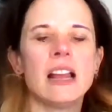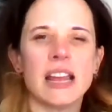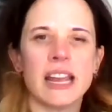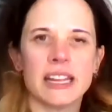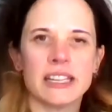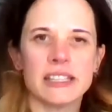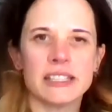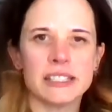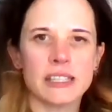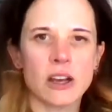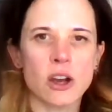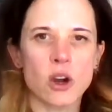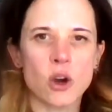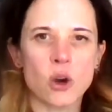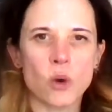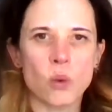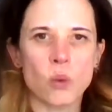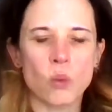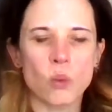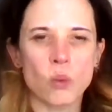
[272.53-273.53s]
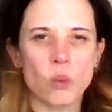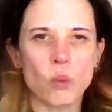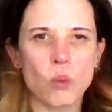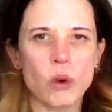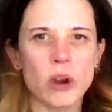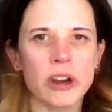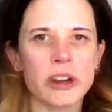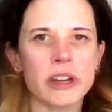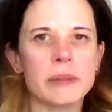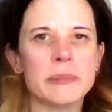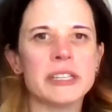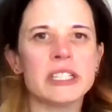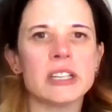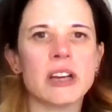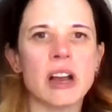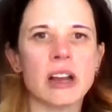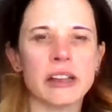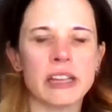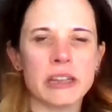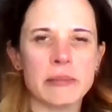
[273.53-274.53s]
And so we're going to be
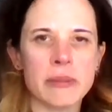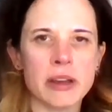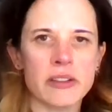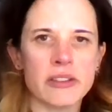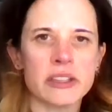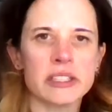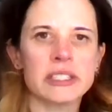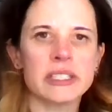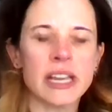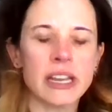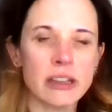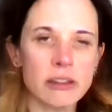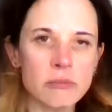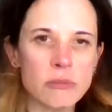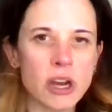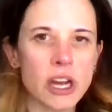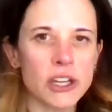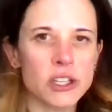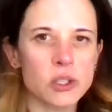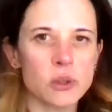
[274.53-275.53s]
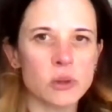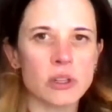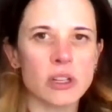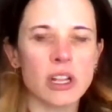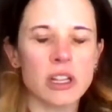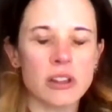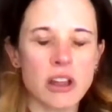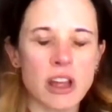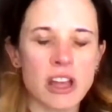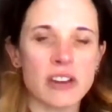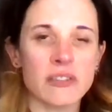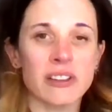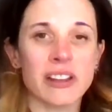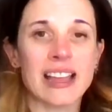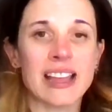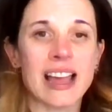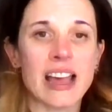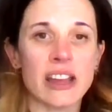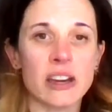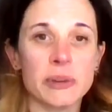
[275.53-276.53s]
talking about in the second module a lot of like,
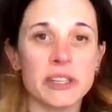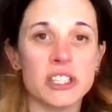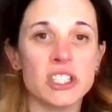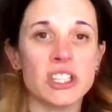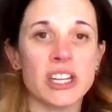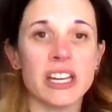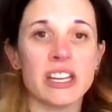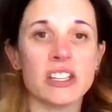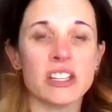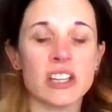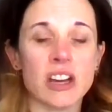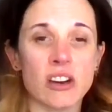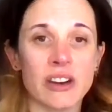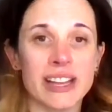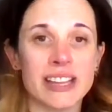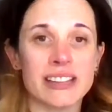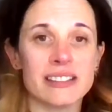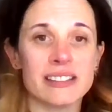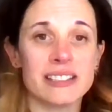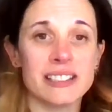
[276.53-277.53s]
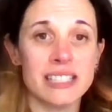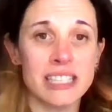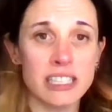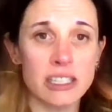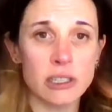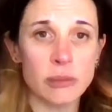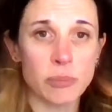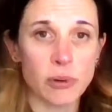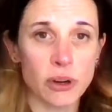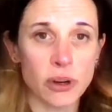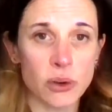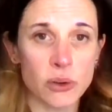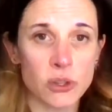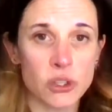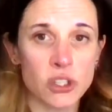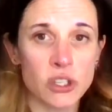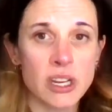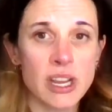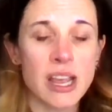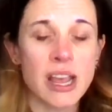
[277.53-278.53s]
how do we change our antecedent
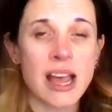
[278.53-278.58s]
approach?